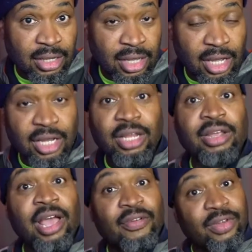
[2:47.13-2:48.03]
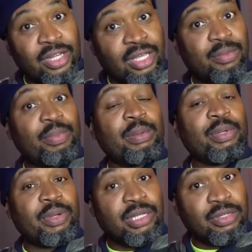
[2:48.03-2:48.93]
And then you have a link. People
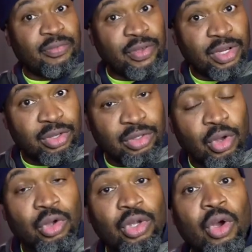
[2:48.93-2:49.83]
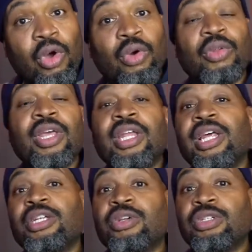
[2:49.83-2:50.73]
go out your videos on your own,
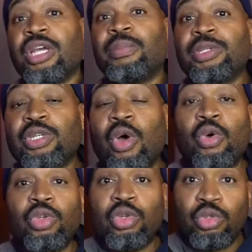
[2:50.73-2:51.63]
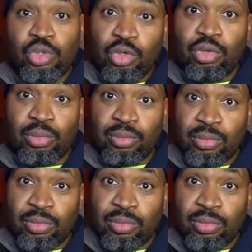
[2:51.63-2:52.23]
not your own channel, but your own YouTube.